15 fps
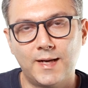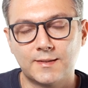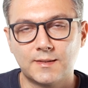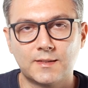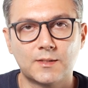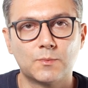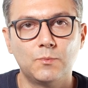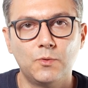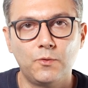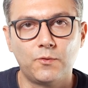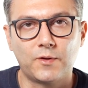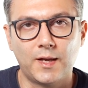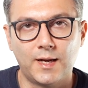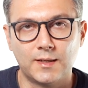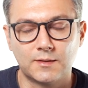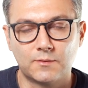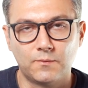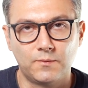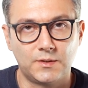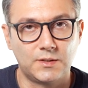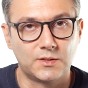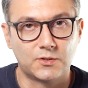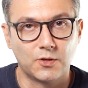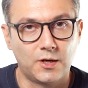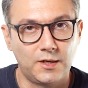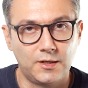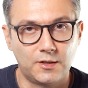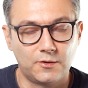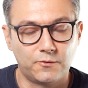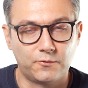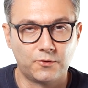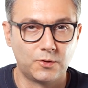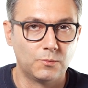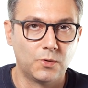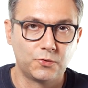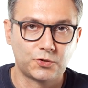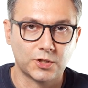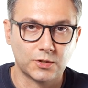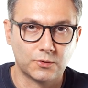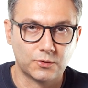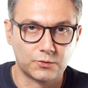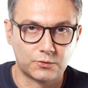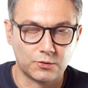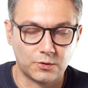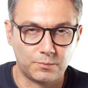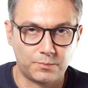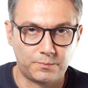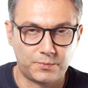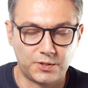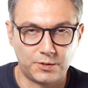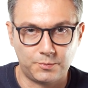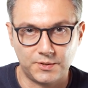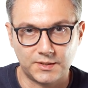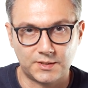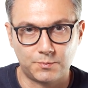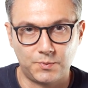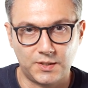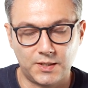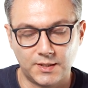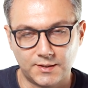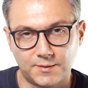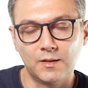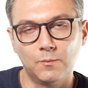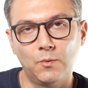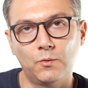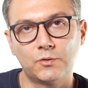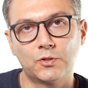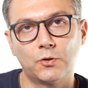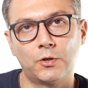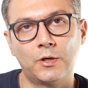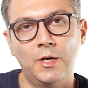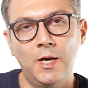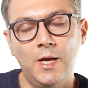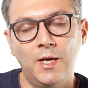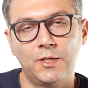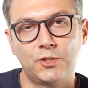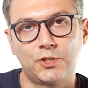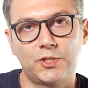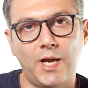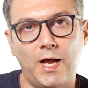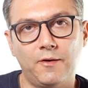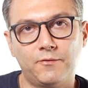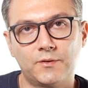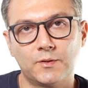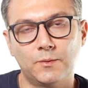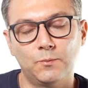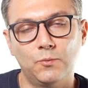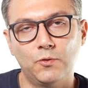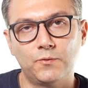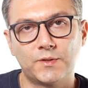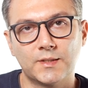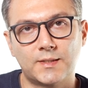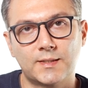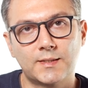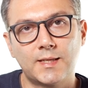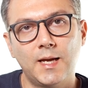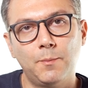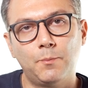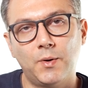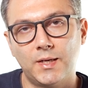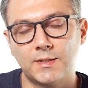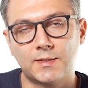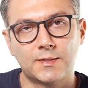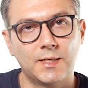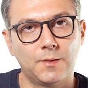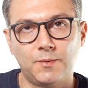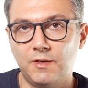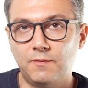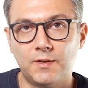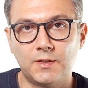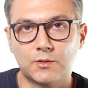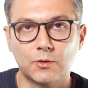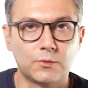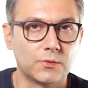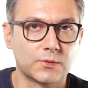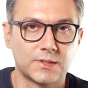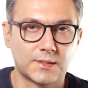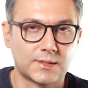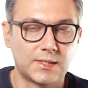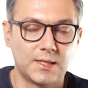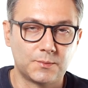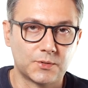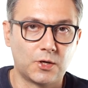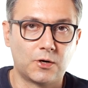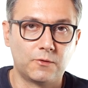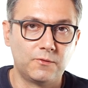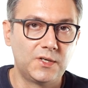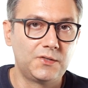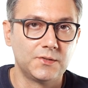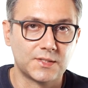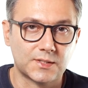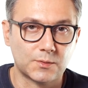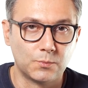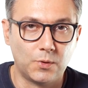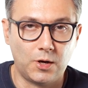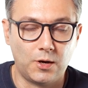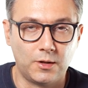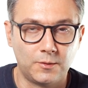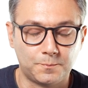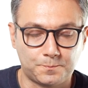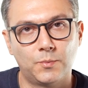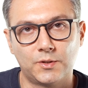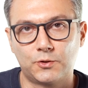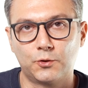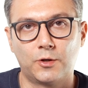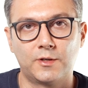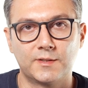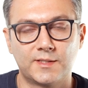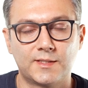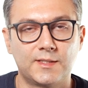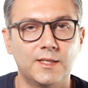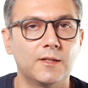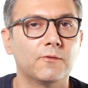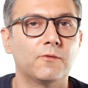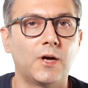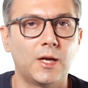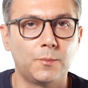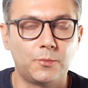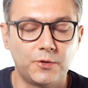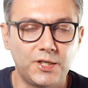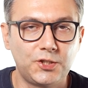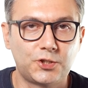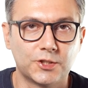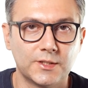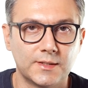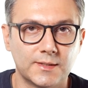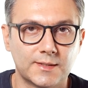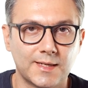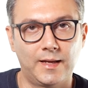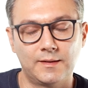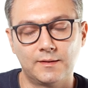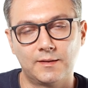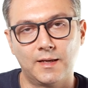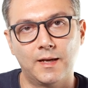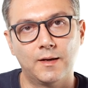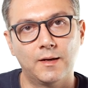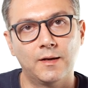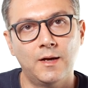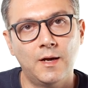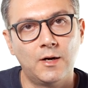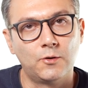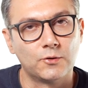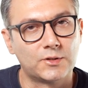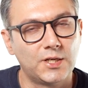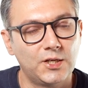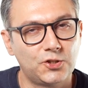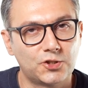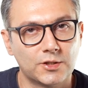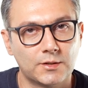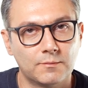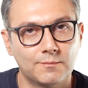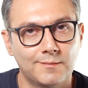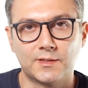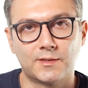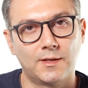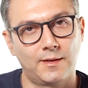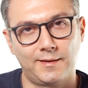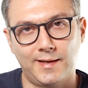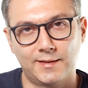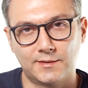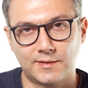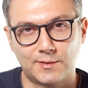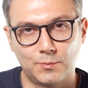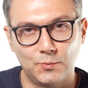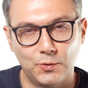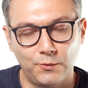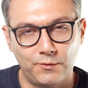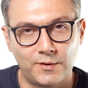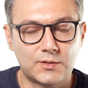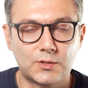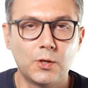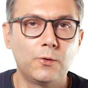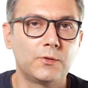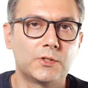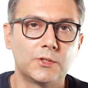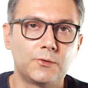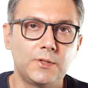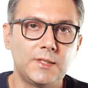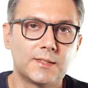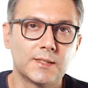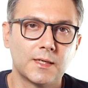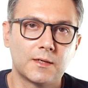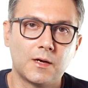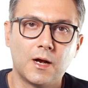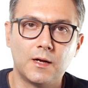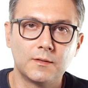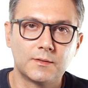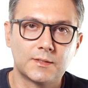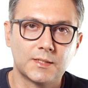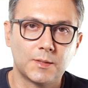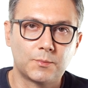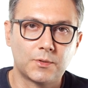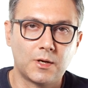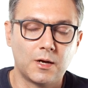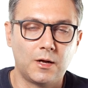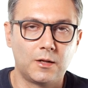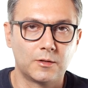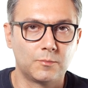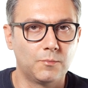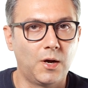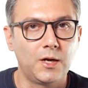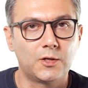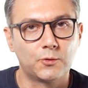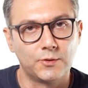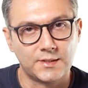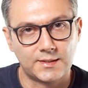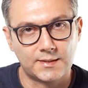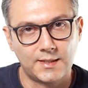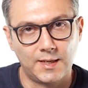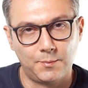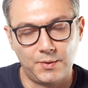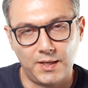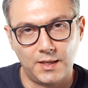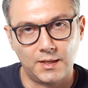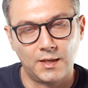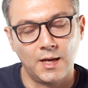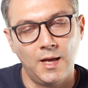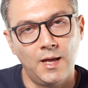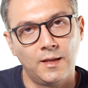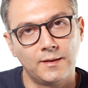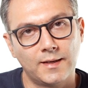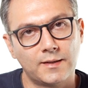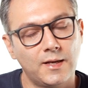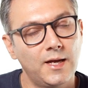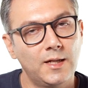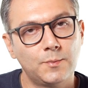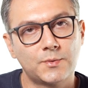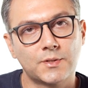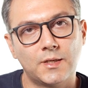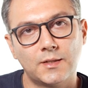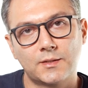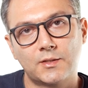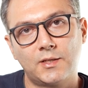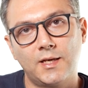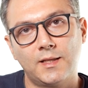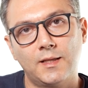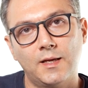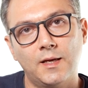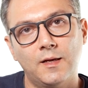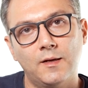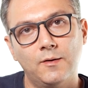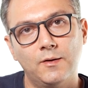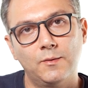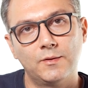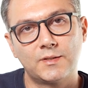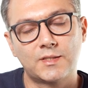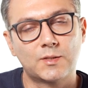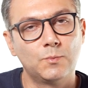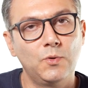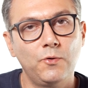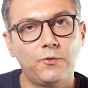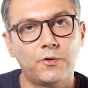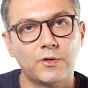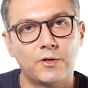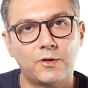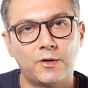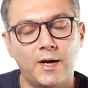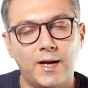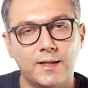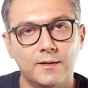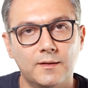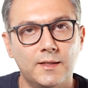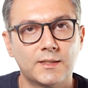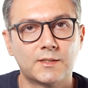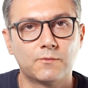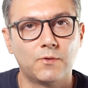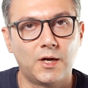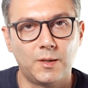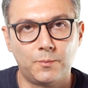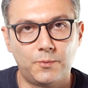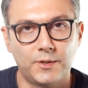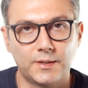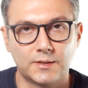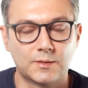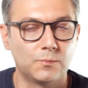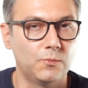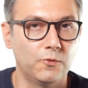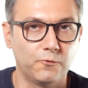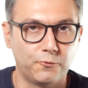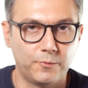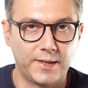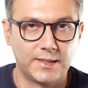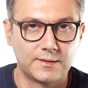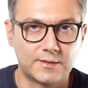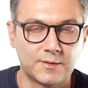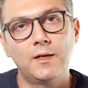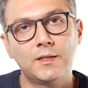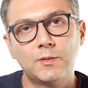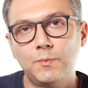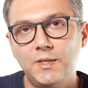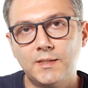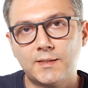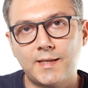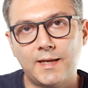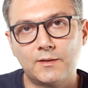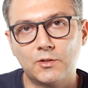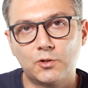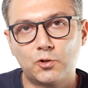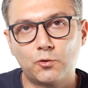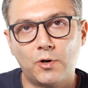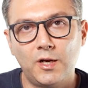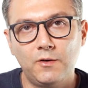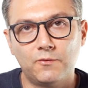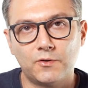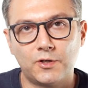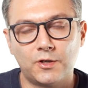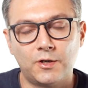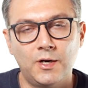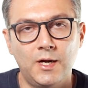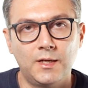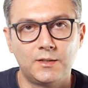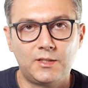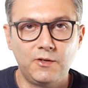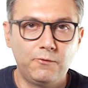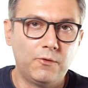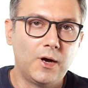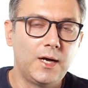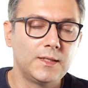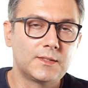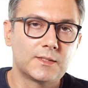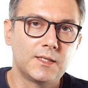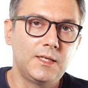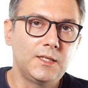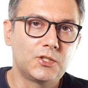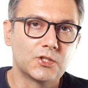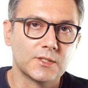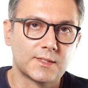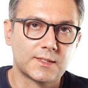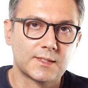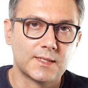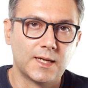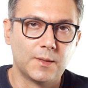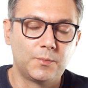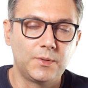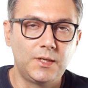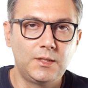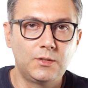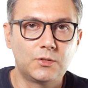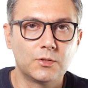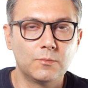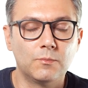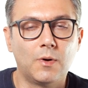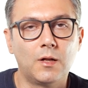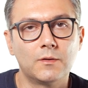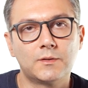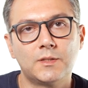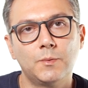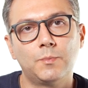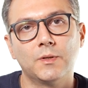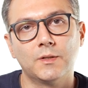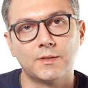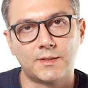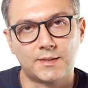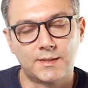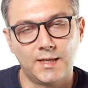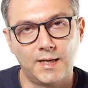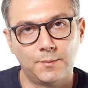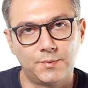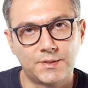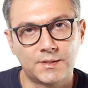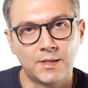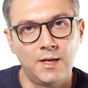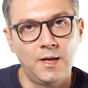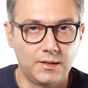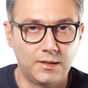as smooth as we desire for a motion control purpose, because the motor shaft moves step by step, even though those steps are very small, but there are still vibrations and the rotation is not that smooth. So there is a concept called micro-stepping that helps us get a smoother and less vibrant movement. It means that the driver divides each step into multiple steps.